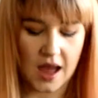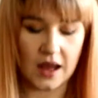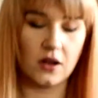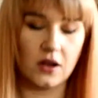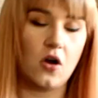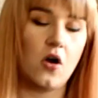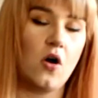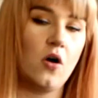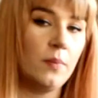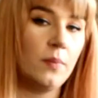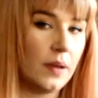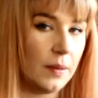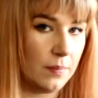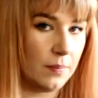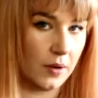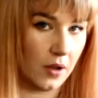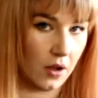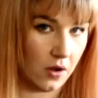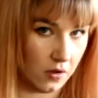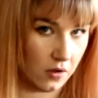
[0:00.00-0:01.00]
And on my
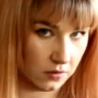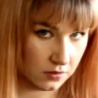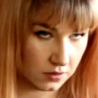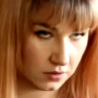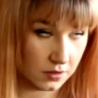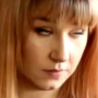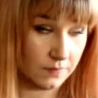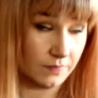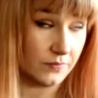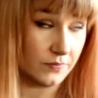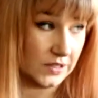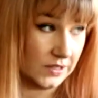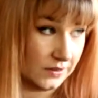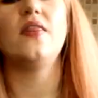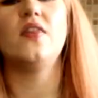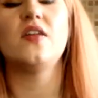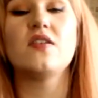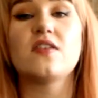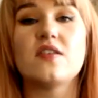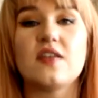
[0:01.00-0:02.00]
blog,
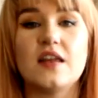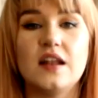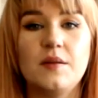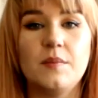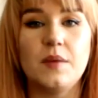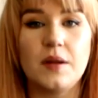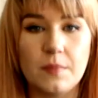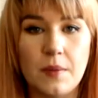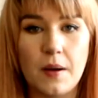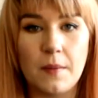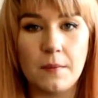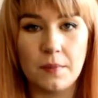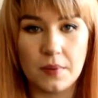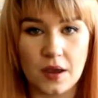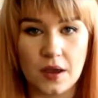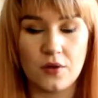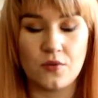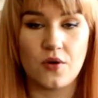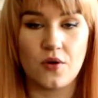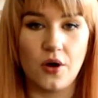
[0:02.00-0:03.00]
in the cinnamon
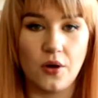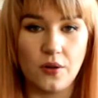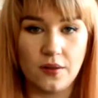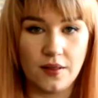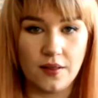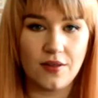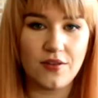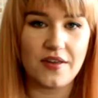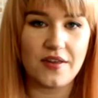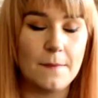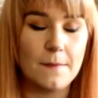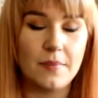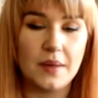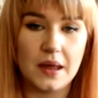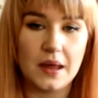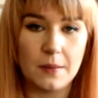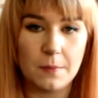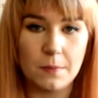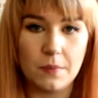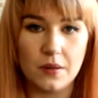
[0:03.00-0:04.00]
pumpkin rolls,
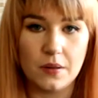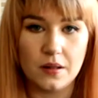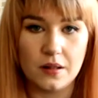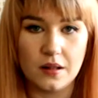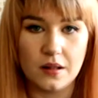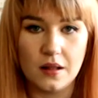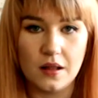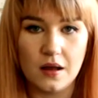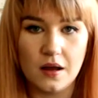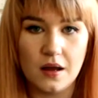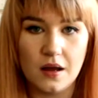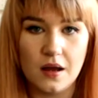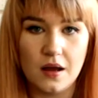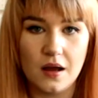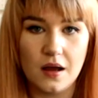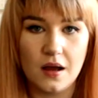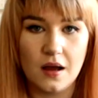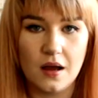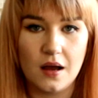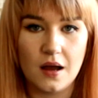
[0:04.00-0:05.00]
maple
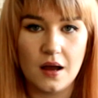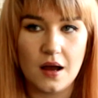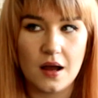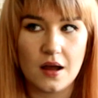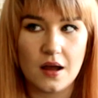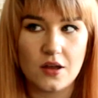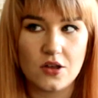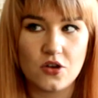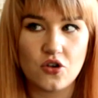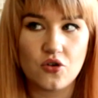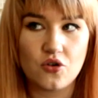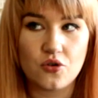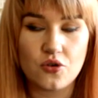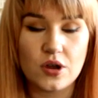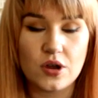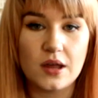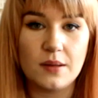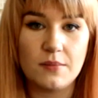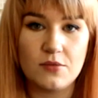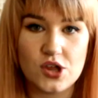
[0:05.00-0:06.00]

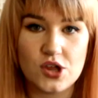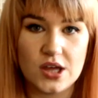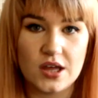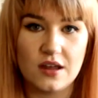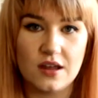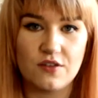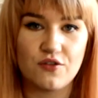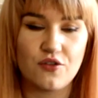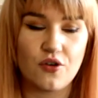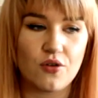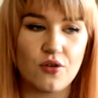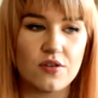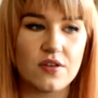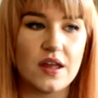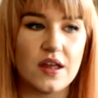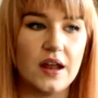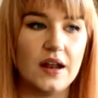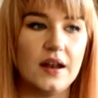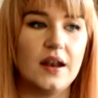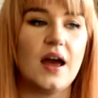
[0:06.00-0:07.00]
cream cheese
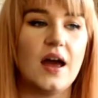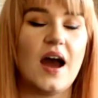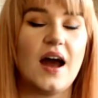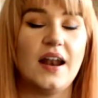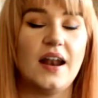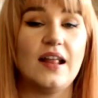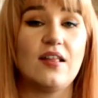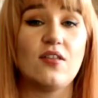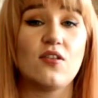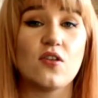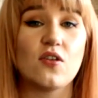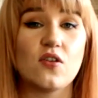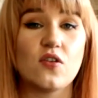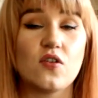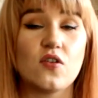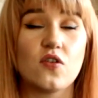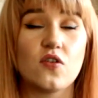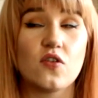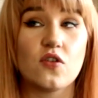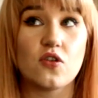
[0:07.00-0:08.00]
frosting, and it's
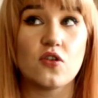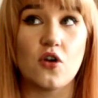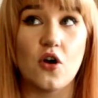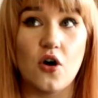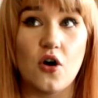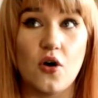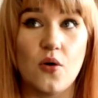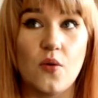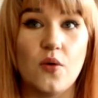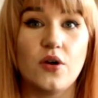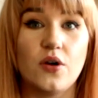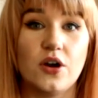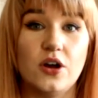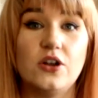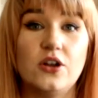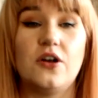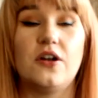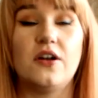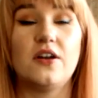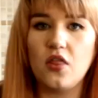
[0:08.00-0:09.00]
so
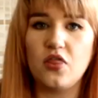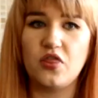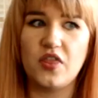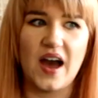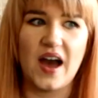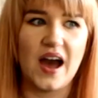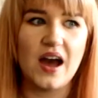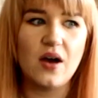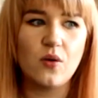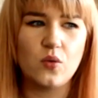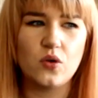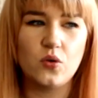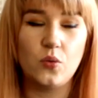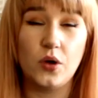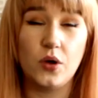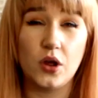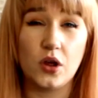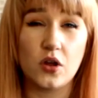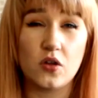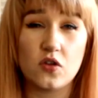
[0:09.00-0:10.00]
good, honestly. That would
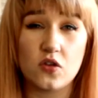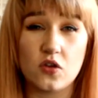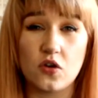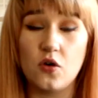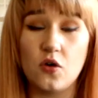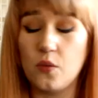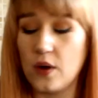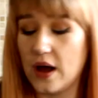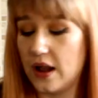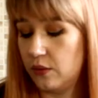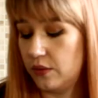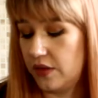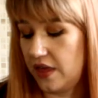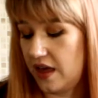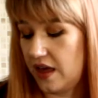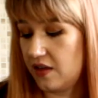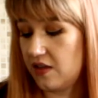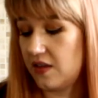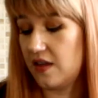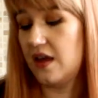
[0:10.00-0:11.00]
work so well with
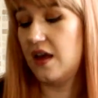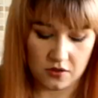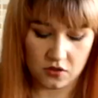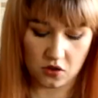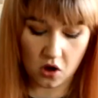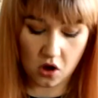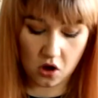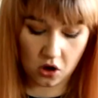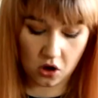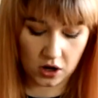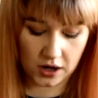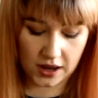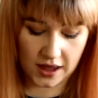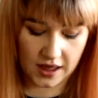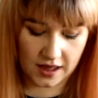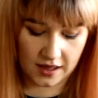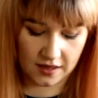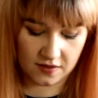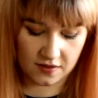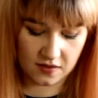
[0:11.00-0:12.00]
this. All
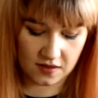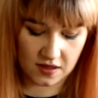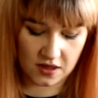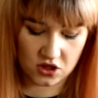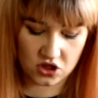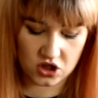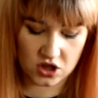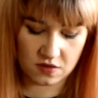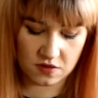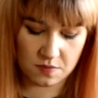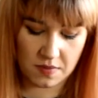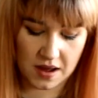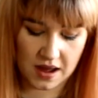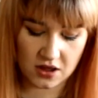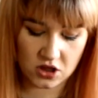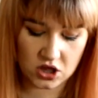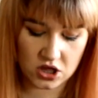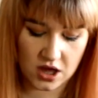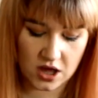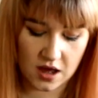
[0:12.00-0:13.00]
it is just
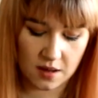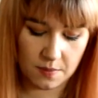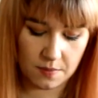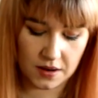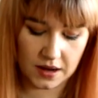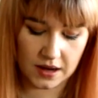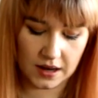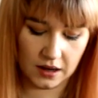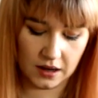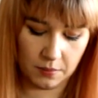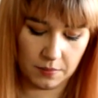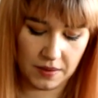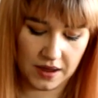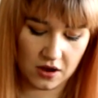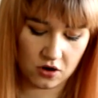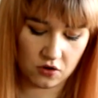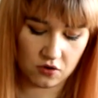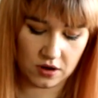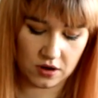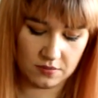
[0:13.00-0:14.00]
mash up a little bit
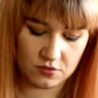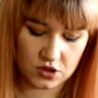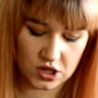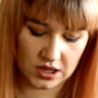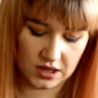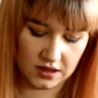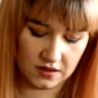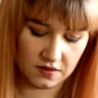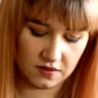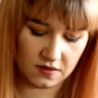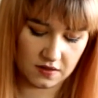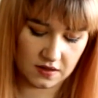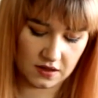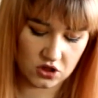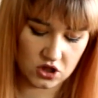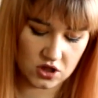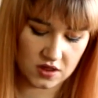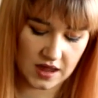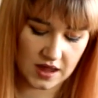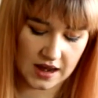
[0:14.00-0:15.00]
of cream cheese,
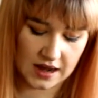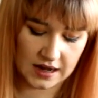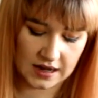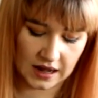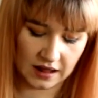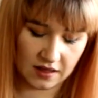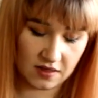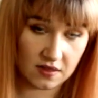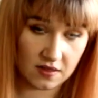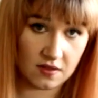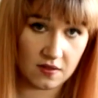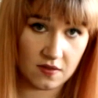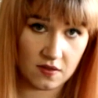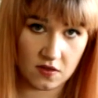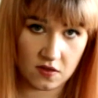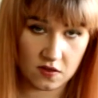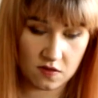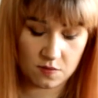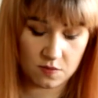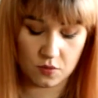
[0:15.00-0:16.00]
like just get it nice and
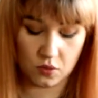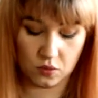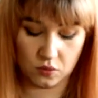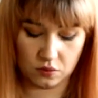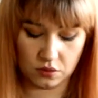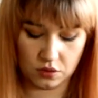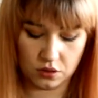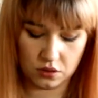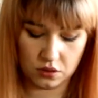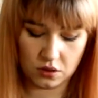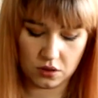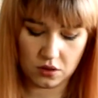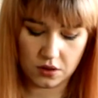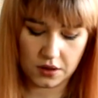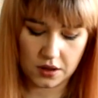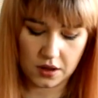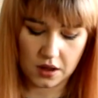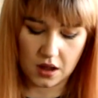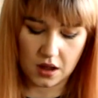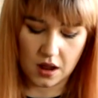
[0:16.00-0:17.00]
smooth.
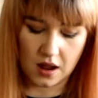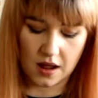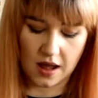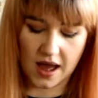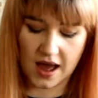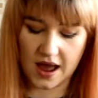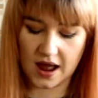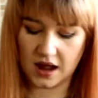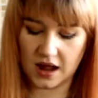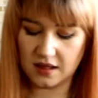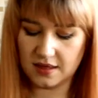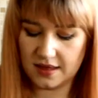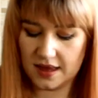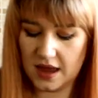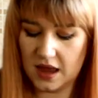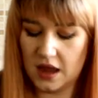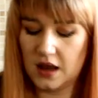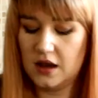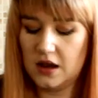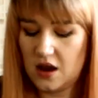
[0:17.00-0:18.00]
Add
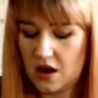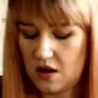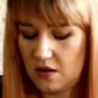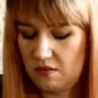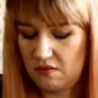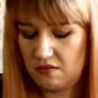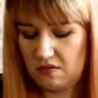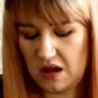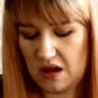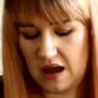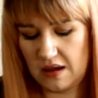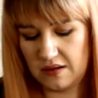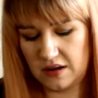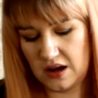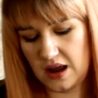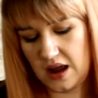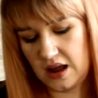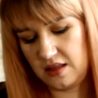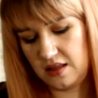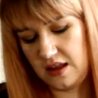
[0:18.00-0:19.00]
in, I'm going
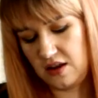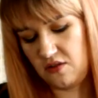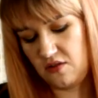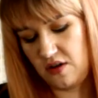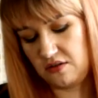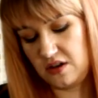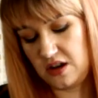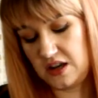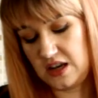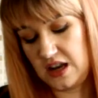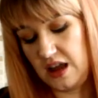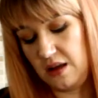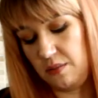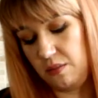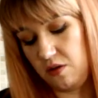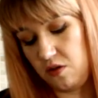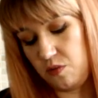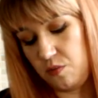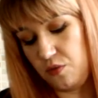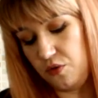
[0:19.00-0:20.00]
to add in around a
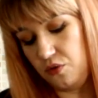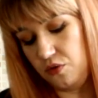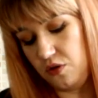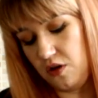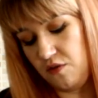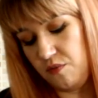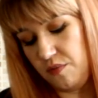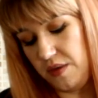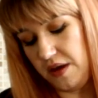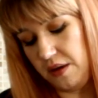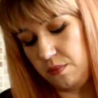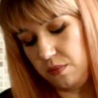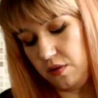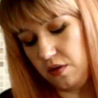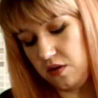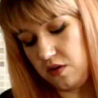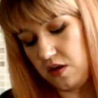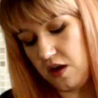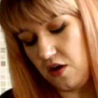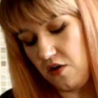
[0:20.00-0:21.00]
tablespoon of maple
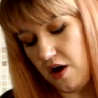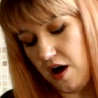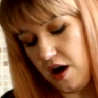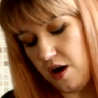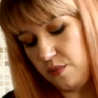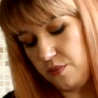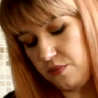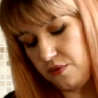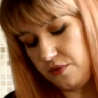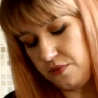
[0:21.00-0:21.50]
syrup,